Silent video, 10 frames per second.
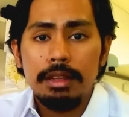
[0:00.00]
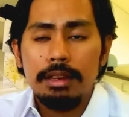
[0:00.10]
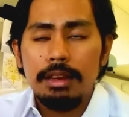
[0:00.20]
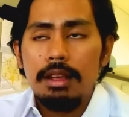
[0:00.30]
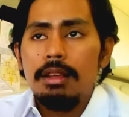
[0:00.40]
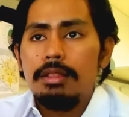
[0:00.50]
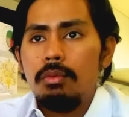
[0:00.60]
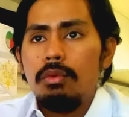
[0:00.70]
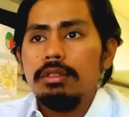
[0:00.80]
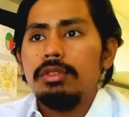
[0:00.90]
and they
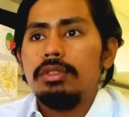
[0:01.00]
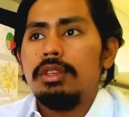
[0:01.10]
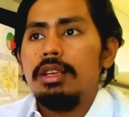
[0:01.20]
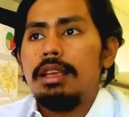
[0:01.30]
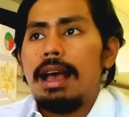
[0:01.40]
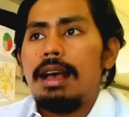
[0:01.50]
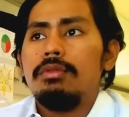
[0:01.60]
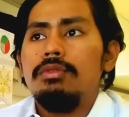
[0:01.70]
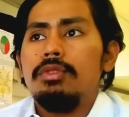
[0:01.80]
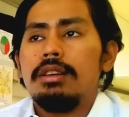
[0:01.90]
want to see how
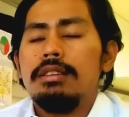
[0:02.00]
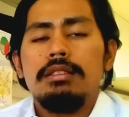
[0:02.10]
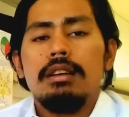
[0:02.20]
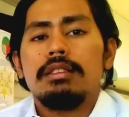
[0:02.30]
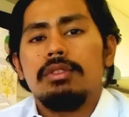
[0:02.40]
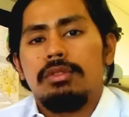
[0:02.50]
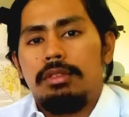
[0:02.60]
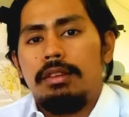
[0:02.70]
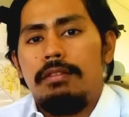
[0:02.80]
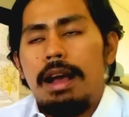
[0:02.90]
you conduct
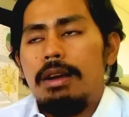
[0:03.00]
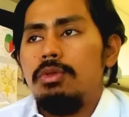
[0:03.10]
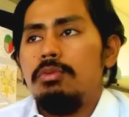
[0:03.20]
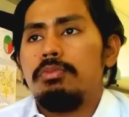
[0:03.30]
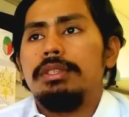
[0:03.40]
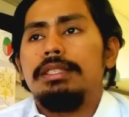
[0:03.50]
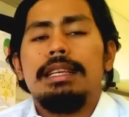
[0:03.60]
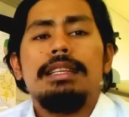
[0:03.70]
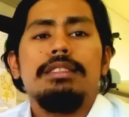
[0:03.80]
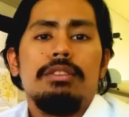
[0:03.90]
yourself, how you
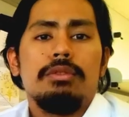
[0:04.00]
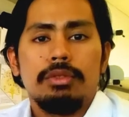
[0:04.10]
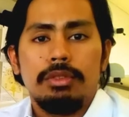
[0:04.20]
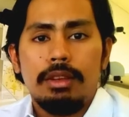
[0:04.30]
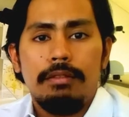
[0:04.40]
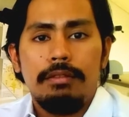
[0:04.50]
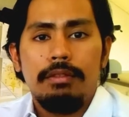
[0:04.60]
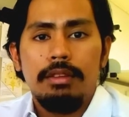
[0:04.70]
present yourself,